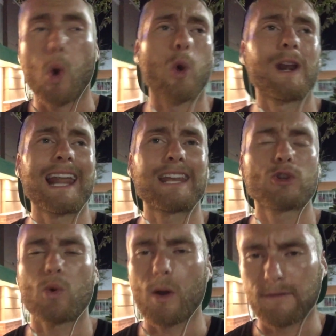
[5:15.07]

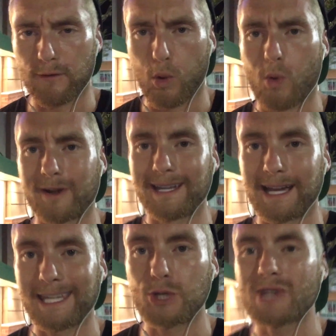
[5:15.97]
Orlando,
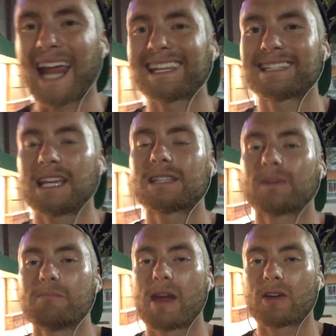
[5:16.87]
Florida, United States of
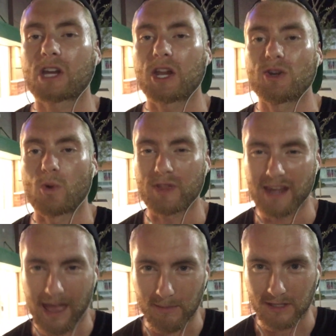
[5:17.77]
America, Northern
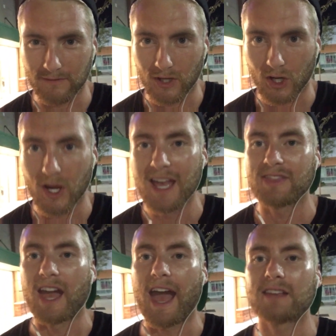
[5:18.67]
Hemisphere,
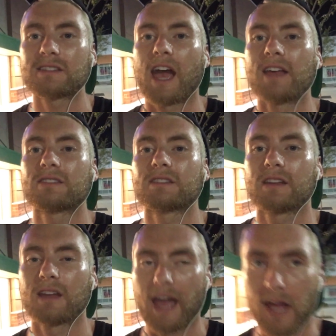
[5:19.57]
the
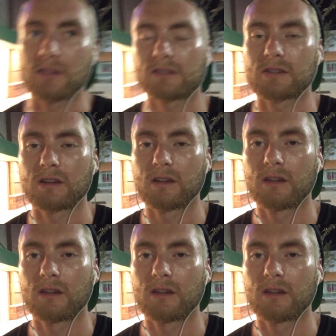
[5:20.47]
SSS,